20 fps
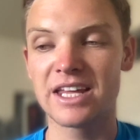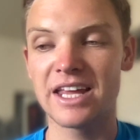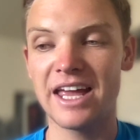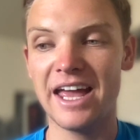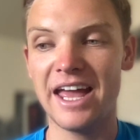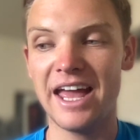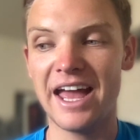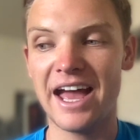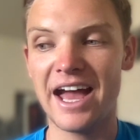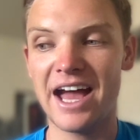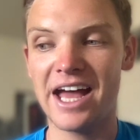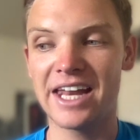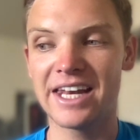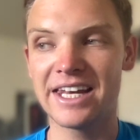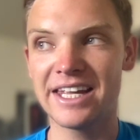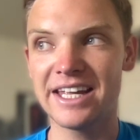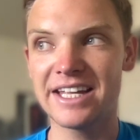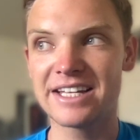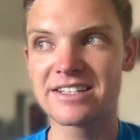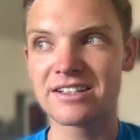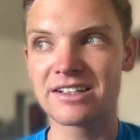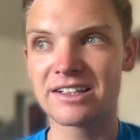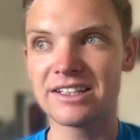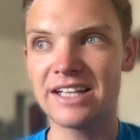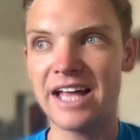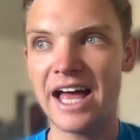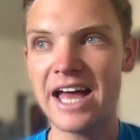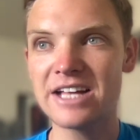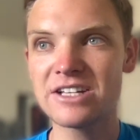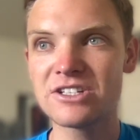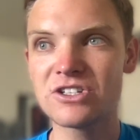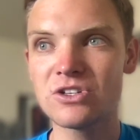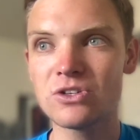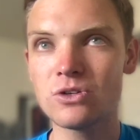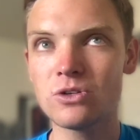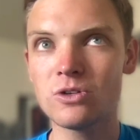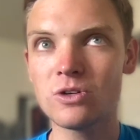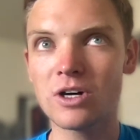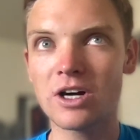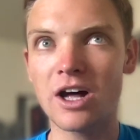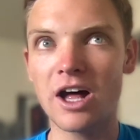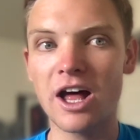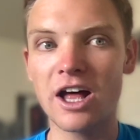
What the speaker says: And it's led to